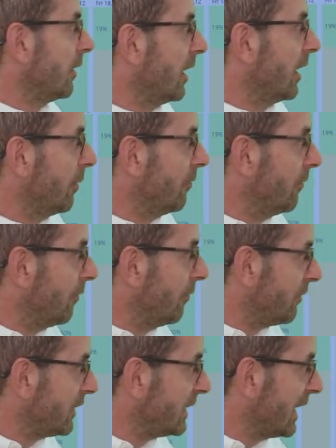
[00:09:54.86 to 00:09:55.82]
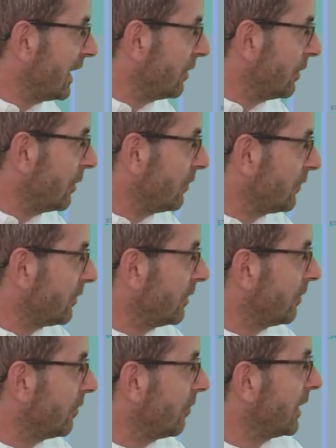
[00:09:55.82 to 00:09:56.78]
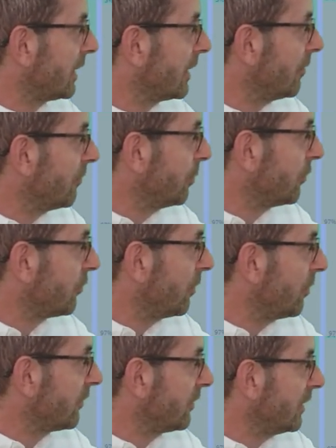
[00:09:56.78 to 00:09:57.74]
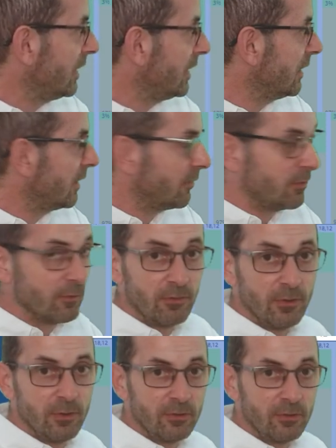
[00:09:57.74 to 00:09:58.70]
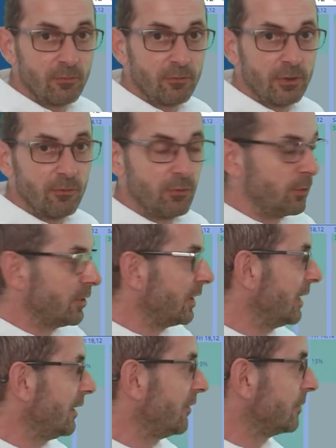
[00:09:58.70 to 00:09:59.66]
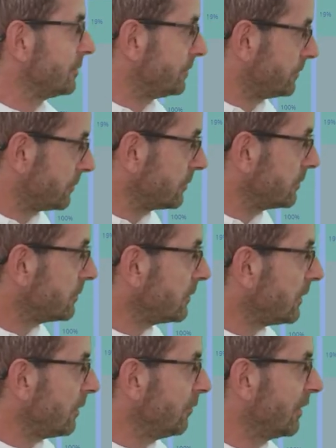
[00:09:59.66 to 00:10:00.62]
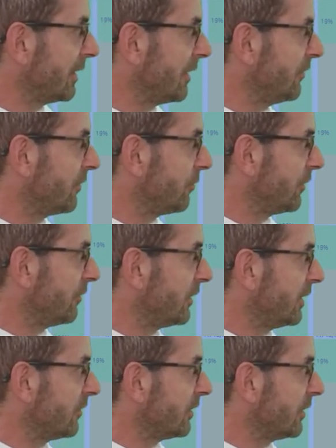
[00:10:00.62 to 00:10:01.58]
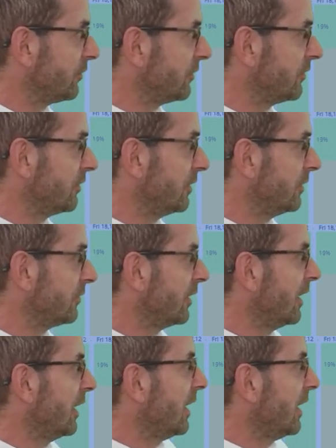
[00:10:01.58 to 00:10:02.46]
the yellows make up the majority for the first 3 or 4 days, the 11 to 15 Celsius is,